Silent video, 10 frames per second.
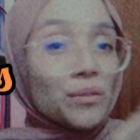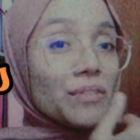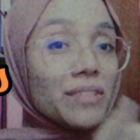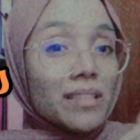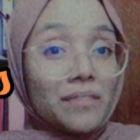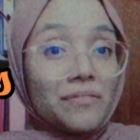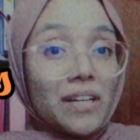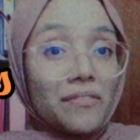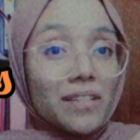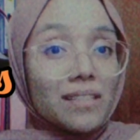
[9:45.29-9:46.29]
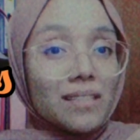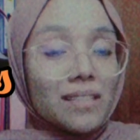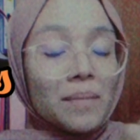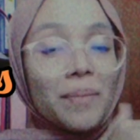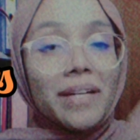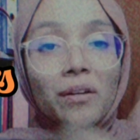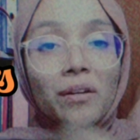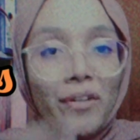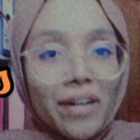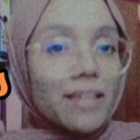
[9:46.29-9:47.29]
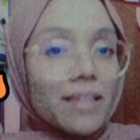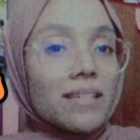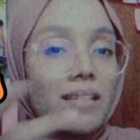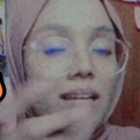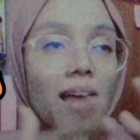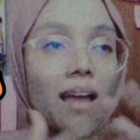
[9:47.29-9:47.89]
to even 35 years, depending on your age.